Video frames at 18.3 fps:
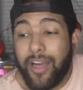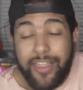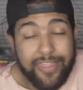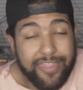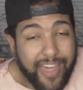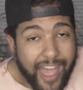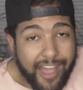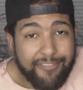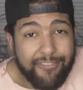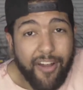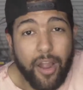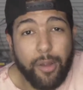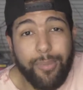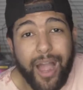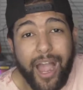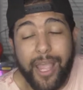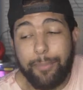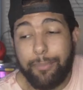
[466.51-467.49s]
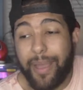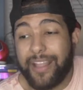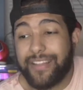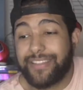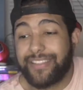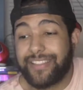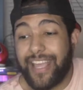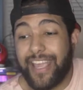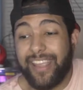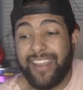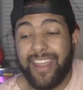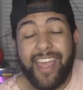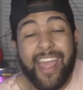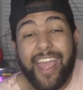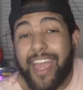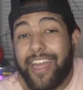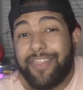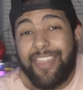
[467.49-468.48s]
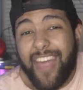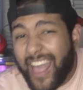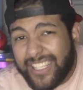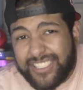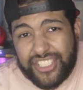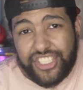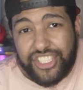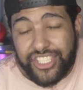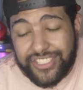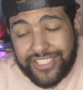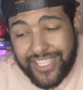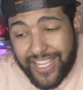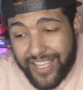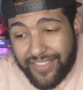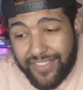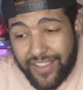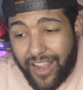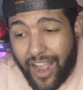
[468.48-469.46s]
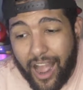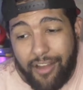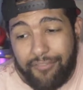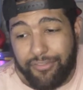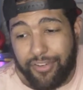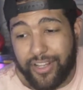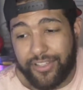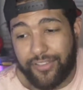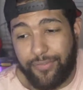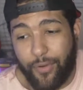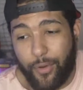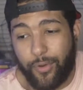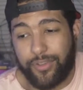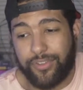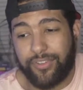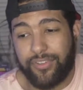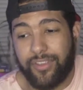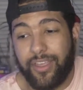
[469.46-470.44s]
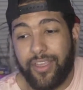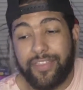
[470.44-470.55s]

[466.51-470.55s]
that far behind Penn State, and that's just in the conference, folks.